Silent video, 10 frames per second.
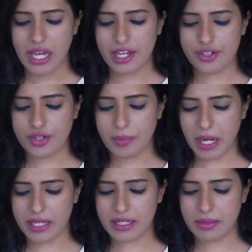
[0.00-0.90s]
It
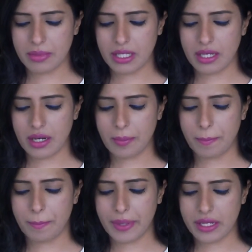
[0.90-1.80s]
reminded me a
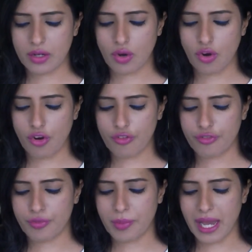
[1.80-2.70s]
bit of
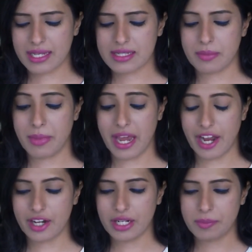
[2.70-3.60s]
Max
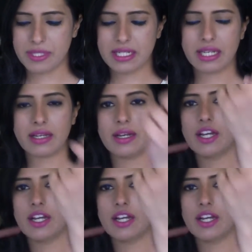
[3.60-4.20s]
Meher lipstick,